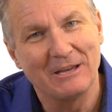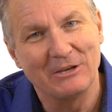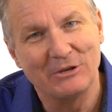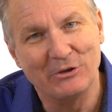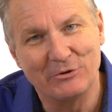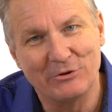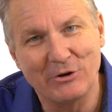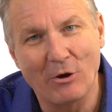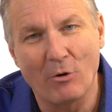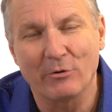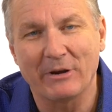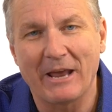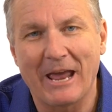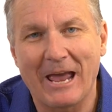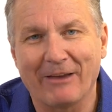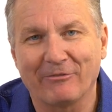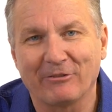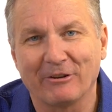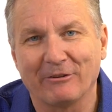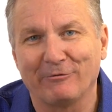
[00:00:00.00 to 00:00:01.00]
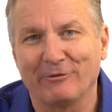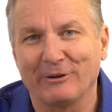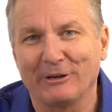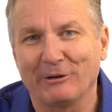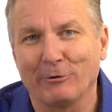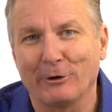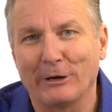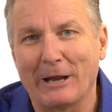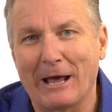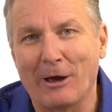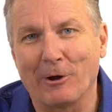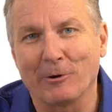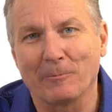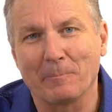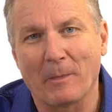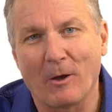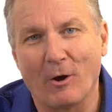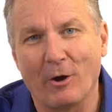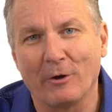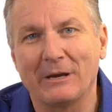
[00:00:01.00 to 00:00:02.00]
You don't have to figure it out.
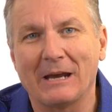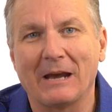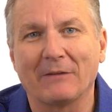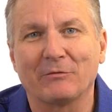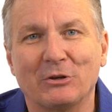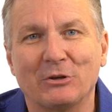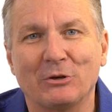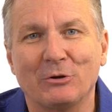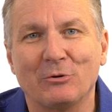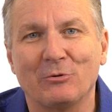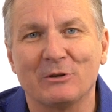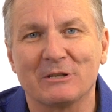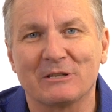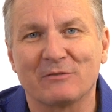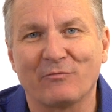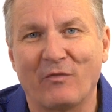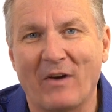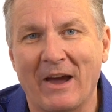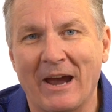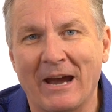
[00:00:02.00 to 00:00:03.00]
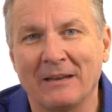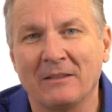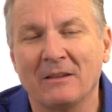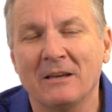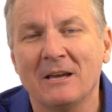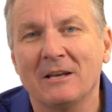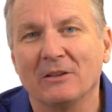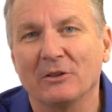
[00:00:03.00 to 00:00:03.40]
All you do is find